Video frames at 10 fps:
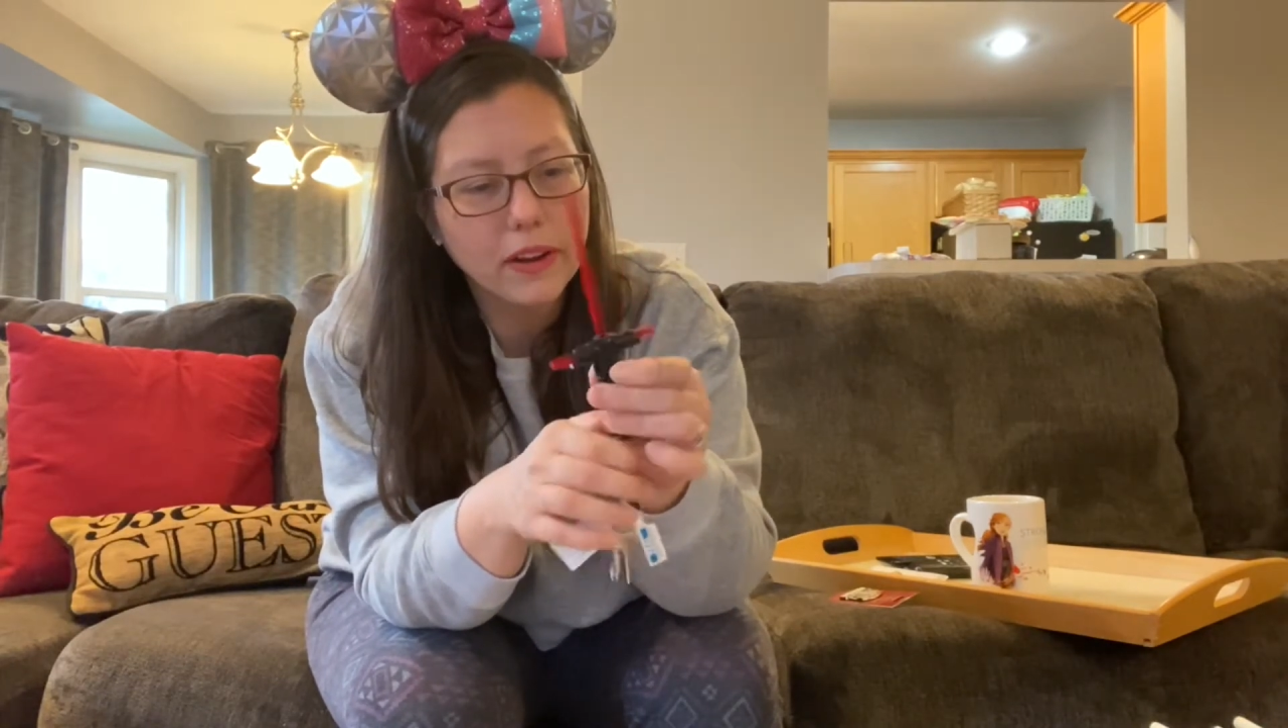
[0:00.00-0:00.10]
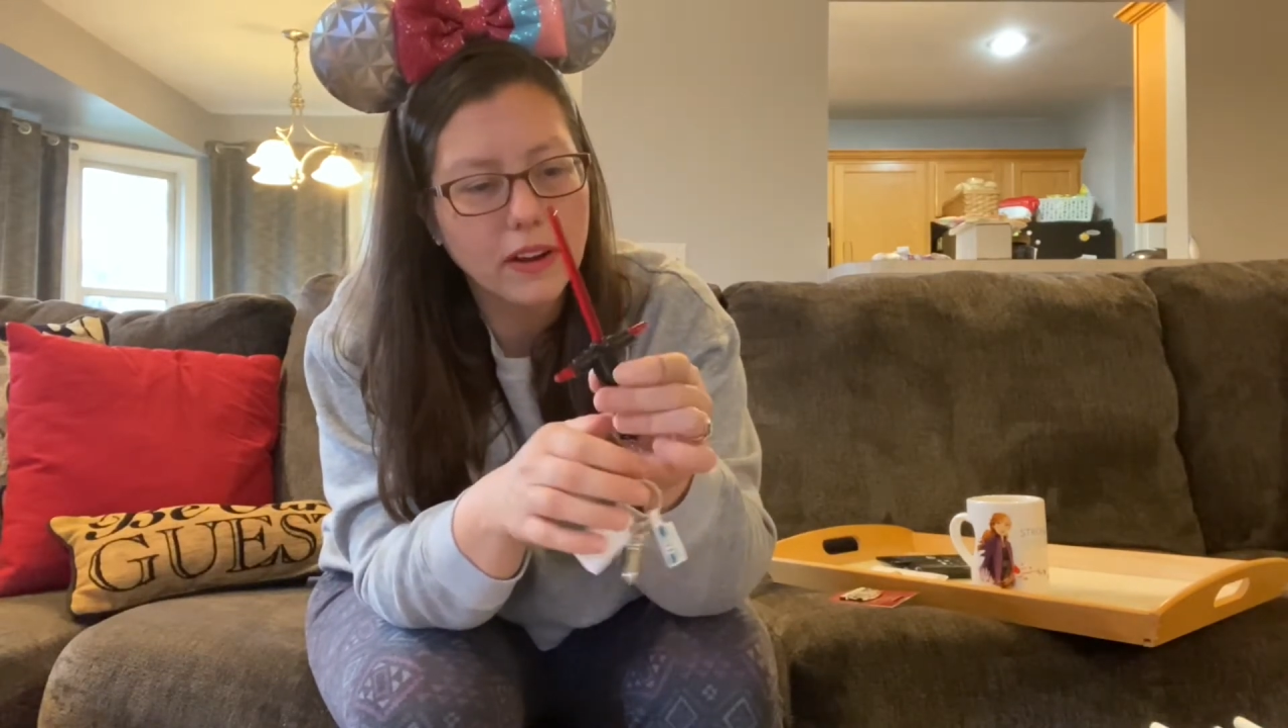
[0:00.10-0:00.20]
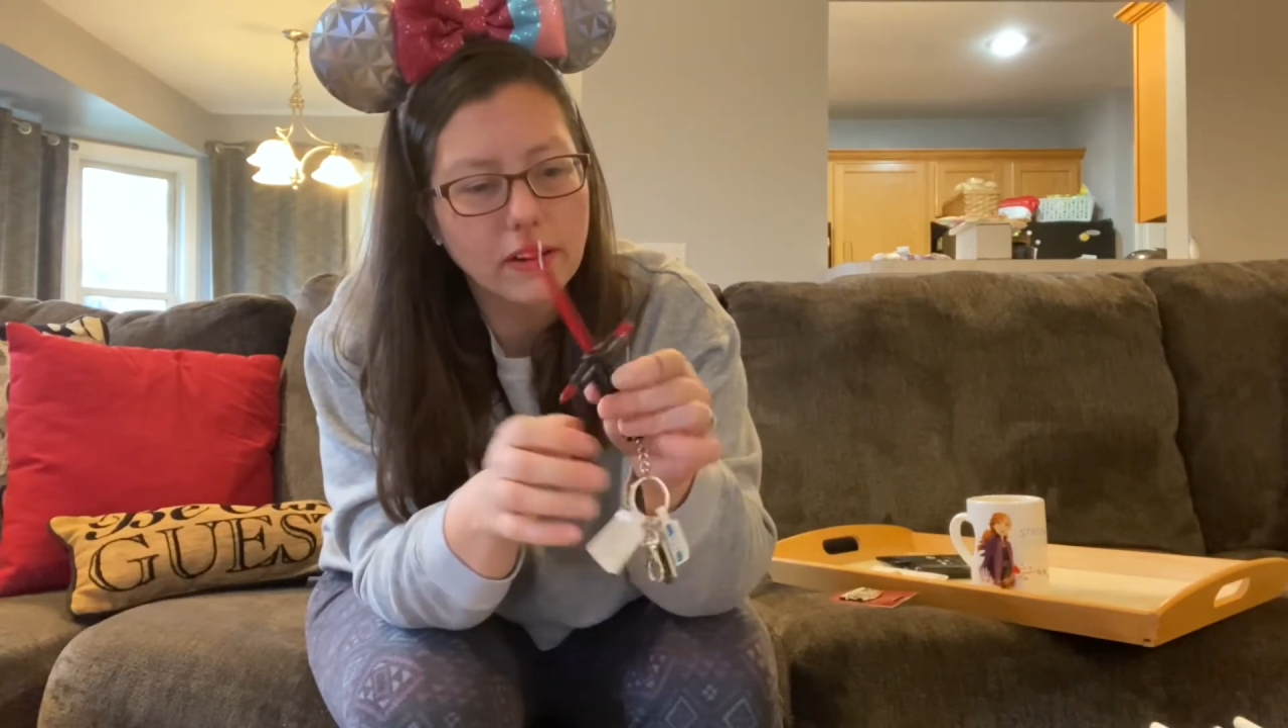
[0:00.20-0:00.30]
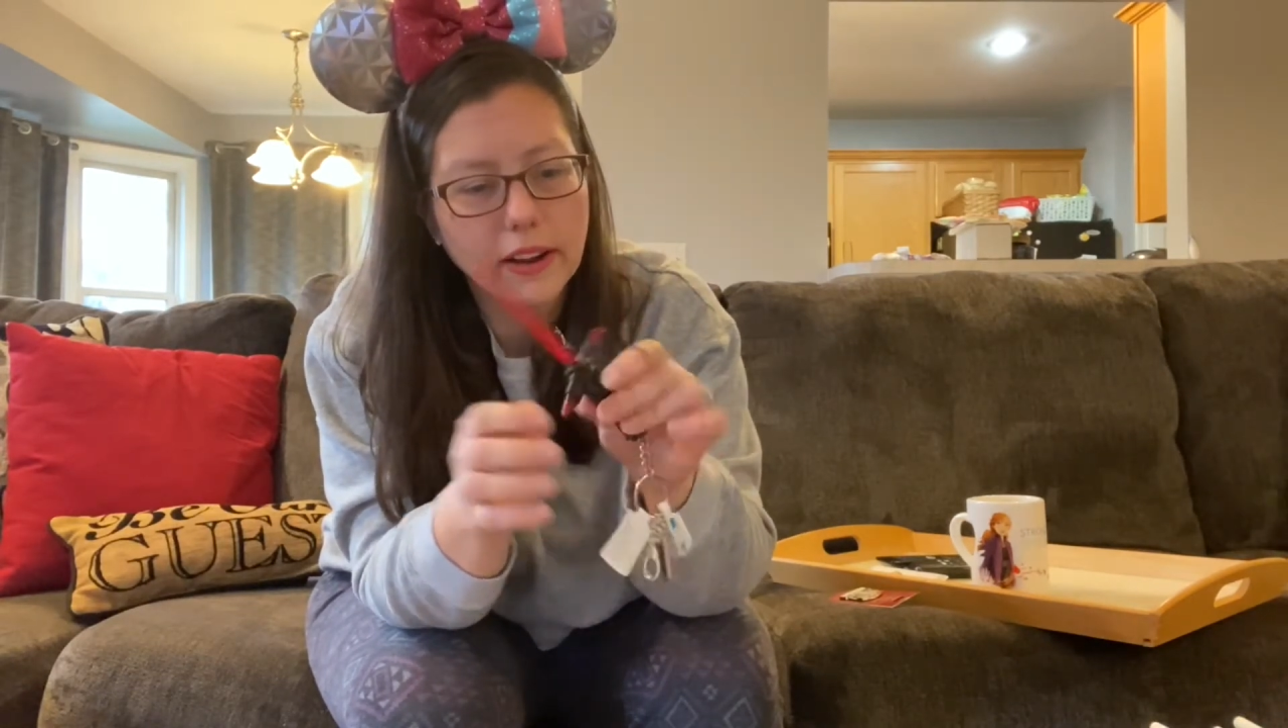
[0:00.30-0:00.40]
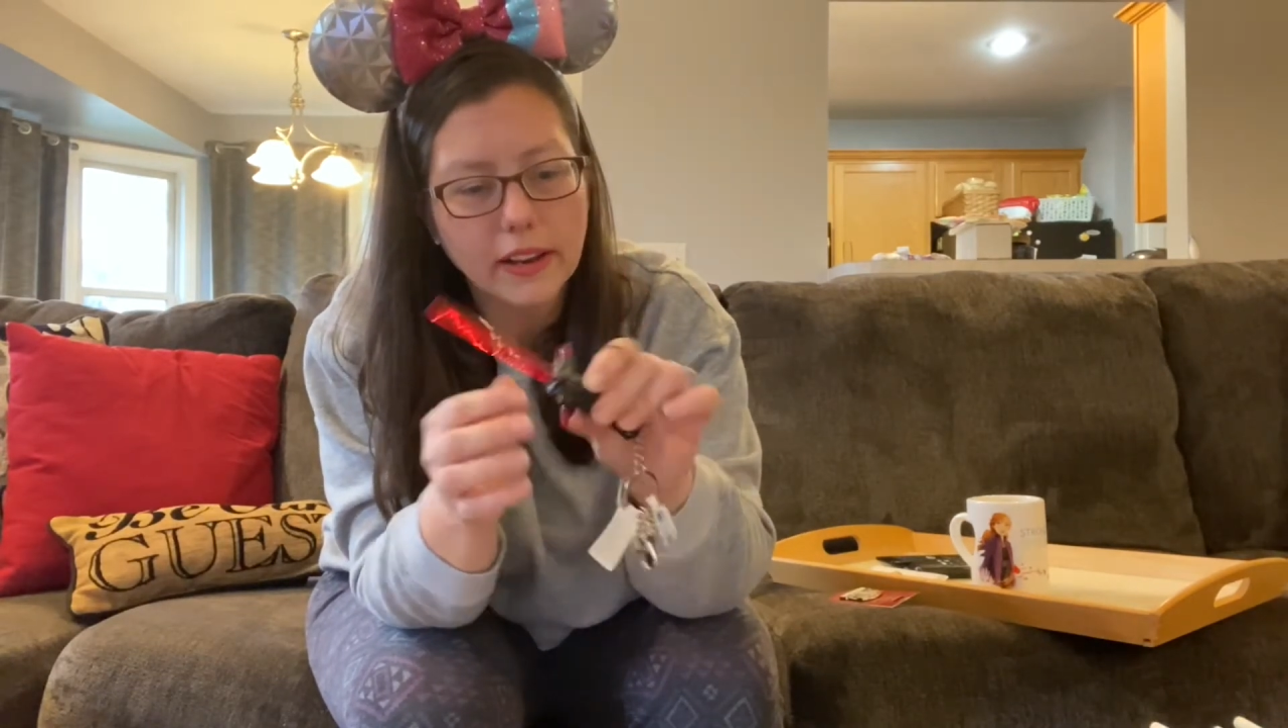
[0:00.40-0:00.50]

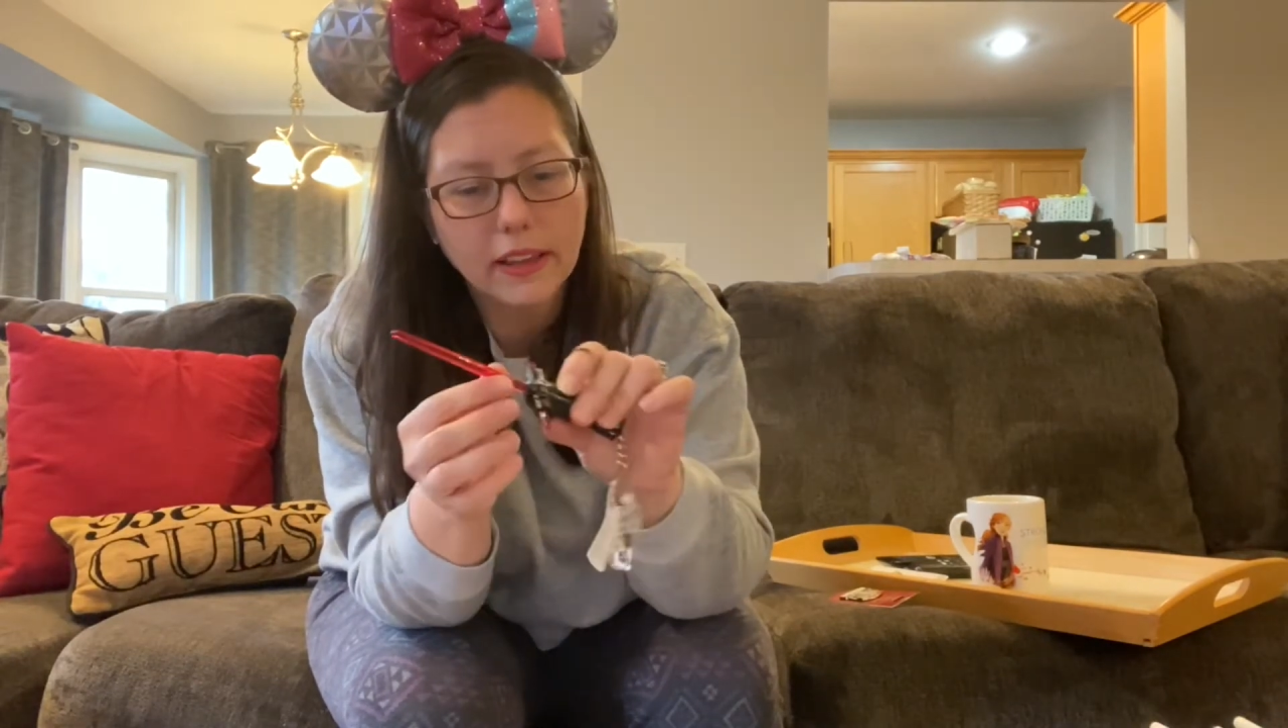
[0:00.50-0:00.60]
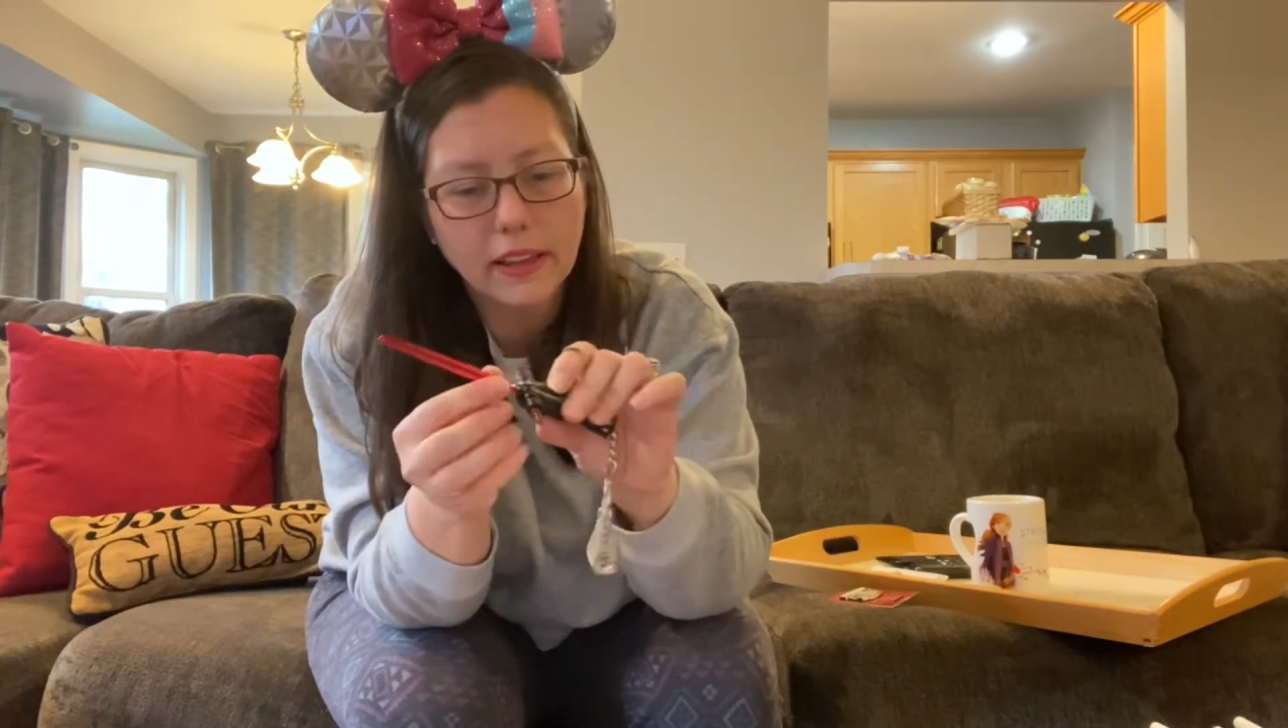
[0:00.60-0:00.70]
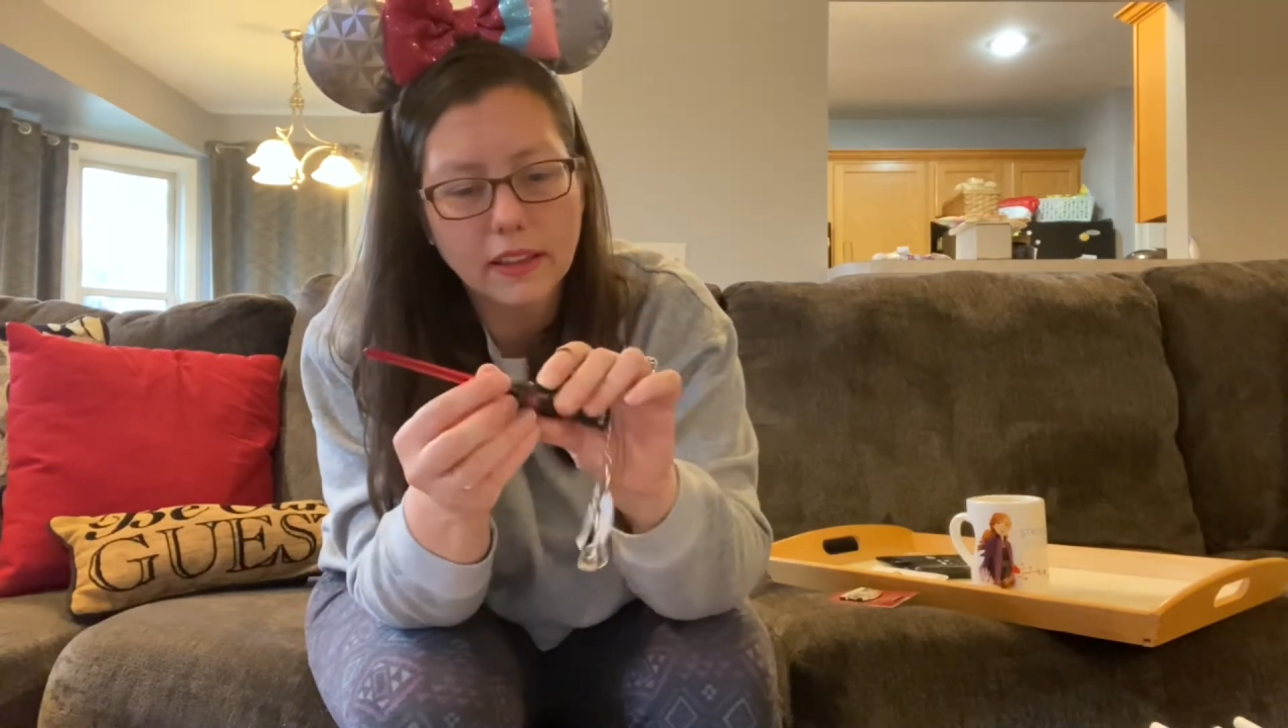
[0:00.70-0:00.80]
already.